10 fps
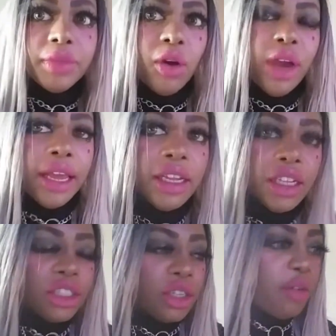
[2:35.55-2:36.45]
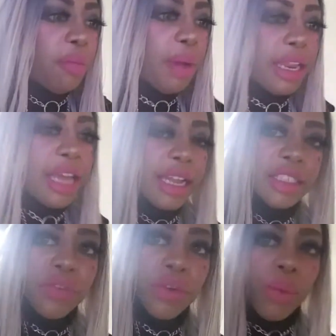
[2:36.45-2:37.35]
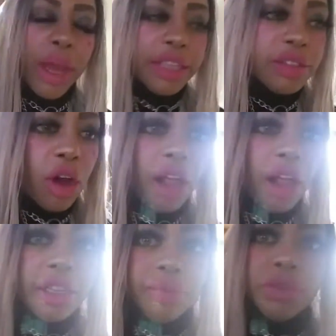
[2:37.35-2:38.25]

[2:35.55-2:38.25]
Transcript: Okay, so everybody got different ways of calling,